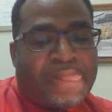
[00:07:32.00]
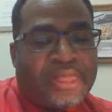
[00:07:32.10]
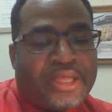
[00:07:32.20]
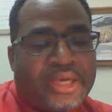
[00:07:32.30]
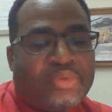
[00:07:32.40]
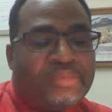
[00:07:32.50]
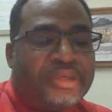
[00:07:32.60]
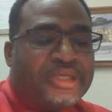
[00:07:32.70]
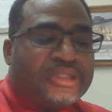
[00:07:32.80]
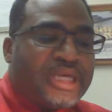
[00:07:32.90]
it would be a
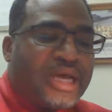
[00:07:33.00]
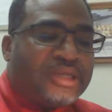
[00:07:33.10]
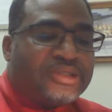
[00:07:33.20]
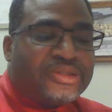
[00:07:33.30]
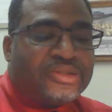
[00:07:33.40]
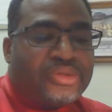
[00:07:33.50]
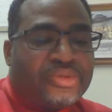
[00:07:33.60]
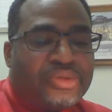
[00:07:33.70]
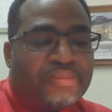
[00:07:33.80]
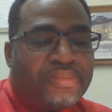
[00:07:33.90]
challenge to
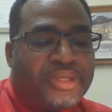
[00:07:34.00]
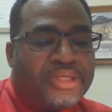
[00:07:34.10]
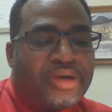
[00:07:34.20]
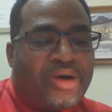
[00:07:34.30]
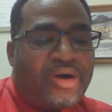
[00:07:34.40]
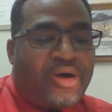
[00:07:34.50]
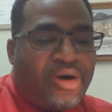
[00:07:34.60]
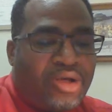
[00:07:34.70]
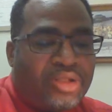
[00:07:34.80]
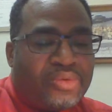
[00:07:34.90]
complete
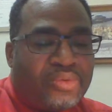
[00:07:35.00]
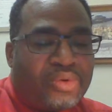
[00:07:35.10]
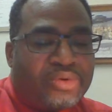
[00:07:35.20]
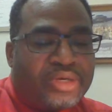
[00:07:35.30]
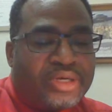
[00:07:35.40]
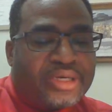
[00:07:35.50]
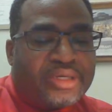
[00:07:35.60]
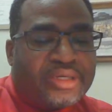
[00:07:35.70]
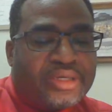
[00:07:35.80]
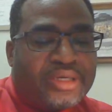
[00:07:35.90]
all the work
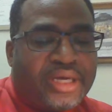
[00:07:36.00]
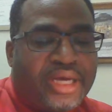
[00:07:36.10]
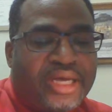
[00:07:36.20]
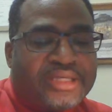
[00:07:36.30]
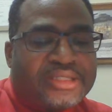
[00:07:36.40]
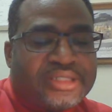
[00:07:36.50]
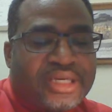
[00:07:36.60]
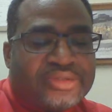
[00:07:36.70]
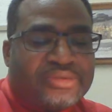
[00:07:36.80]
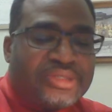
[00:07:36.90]
as
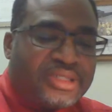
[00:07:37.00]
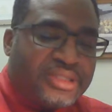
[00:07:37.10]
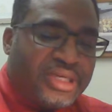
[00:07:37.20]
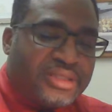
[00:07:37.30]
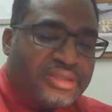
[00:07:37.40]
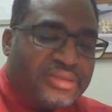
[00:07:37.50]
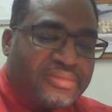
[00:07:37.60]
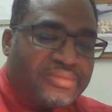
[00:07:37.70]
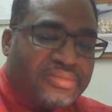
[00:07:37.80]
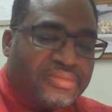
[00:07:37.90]
schedule dictates.
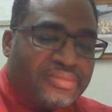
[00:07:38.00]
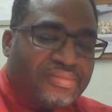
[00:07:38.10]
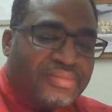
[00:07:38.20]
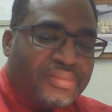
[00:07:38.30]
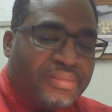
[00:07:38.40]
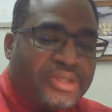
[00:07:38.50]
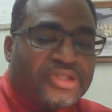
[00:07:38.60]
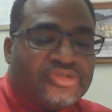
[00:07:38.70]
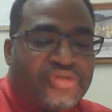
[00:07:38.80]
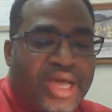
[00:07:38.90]
But the
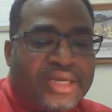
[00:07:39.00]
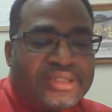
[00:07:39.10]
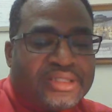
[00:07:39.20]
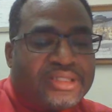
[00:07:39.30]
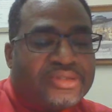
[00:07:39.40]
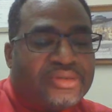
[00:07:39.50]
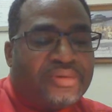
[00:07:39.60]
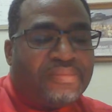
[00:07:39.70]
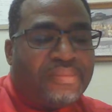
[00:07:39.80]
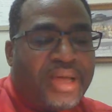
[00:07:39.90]
strategy is to
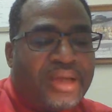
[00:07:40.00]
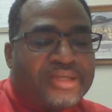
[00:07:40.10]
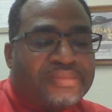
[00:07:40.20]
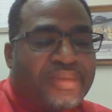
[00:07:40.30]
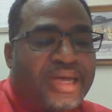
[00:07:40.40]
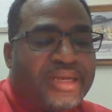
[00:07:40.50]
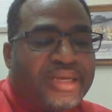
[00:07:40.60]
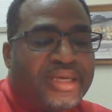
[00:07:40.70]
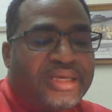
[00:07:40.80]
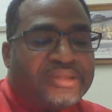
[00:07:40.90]
balance my
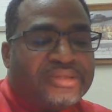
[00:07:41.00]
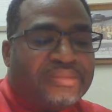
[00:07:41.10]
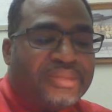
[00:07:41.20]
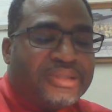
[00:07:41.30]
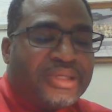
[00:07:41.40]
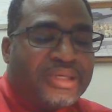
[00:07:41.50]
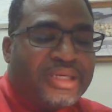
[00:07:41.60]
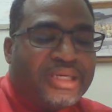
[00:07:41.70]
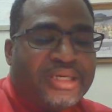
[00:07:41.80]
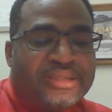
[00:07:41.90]
needs to meet the
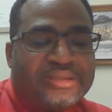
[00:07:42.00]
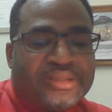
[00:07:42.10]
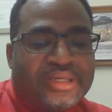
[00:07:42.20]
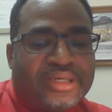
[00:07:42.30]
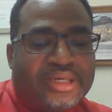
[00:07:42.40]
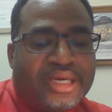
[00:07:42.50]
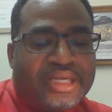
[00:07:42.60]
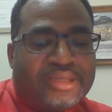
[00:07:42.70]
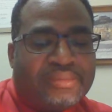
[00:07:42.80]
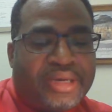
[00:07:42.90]
needs and
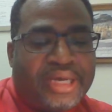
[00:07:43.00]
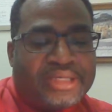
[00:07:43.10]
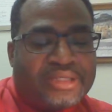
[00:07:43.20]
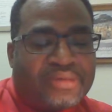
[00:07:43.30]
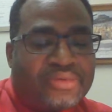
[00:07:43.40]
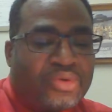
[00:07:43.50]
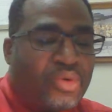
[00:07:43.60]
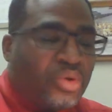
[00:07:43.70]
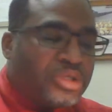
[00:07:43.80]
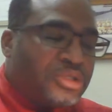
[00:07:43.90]
demands of the
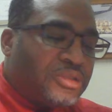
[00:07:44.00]
course.